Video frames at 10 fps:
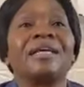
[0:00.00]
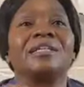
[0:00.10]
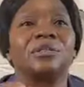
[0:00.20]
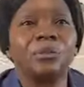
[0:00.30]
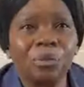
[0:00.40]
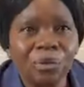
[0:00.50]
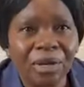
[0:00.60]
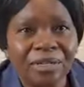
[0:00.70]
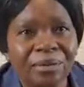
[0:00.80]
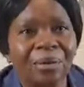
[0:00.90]
They do
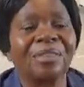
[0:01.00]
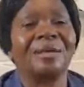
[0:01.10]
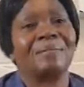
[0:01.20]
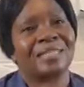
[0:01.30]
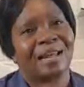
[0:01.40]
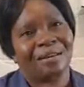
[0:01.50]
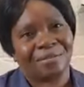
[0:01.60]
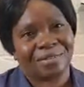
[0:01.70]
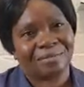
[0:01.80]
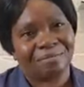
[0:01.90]
not know
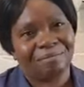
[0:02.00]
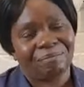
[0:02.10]
themselves,